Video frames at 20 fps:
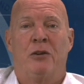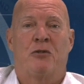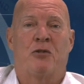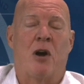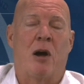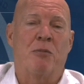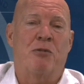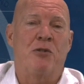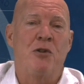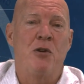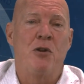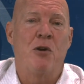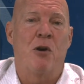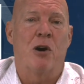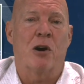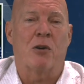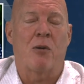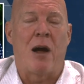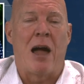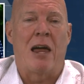Trump's New
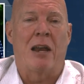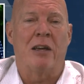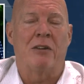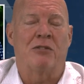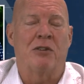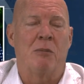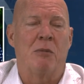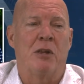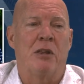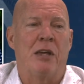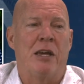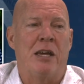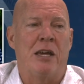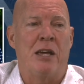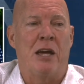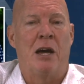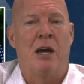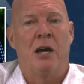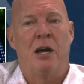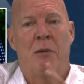York rally, some of
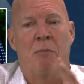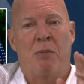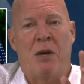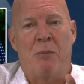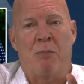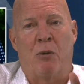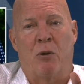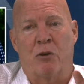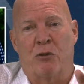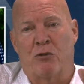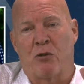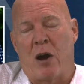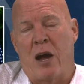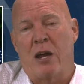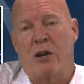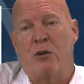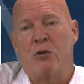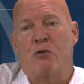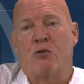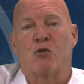the people are
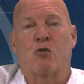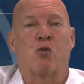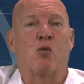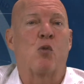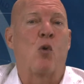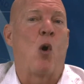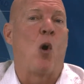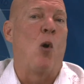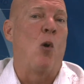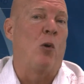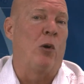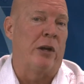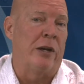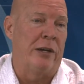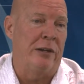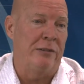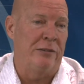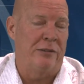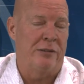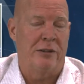trying to troll
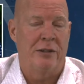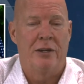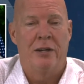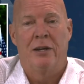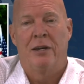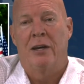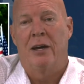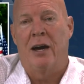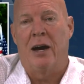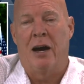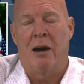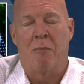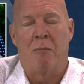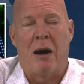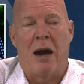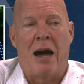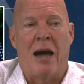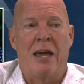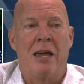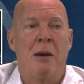it
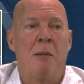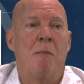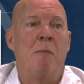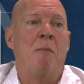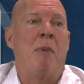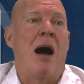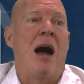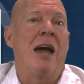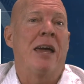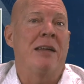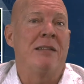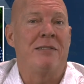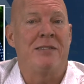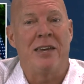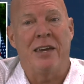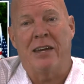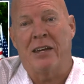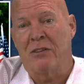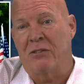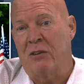by buying
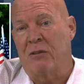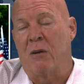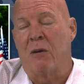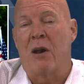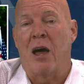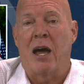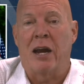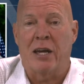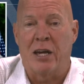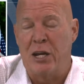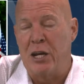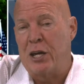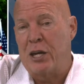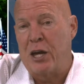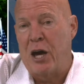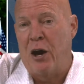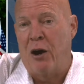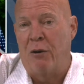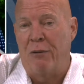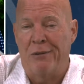tickets and they're not going to
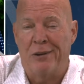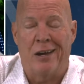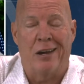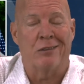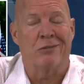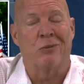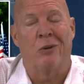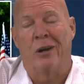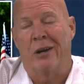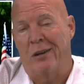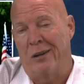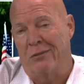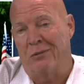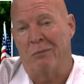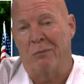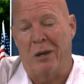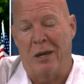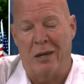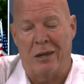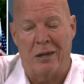go. Guess what? It
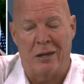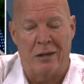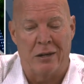doesn't make any